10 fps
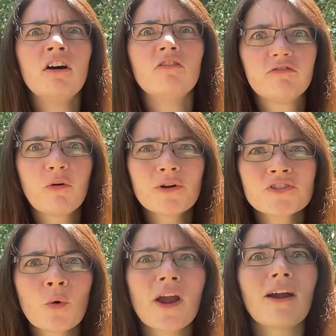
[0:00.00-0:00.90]
4
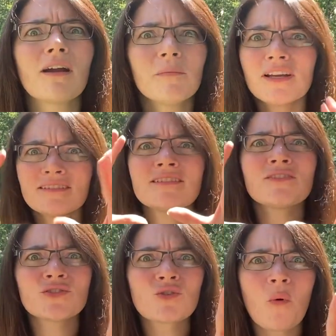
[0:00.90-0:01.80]
square, because it's
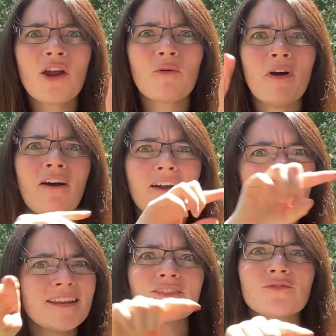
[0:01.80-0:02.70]
a square bar
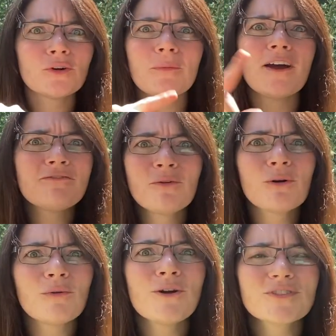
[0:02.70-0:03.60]
and it's 4 by 4
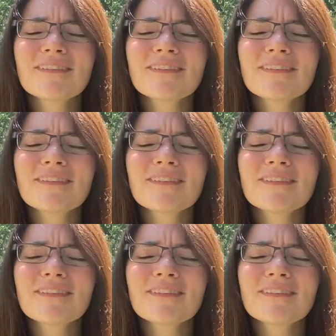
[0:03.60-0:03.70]
rows.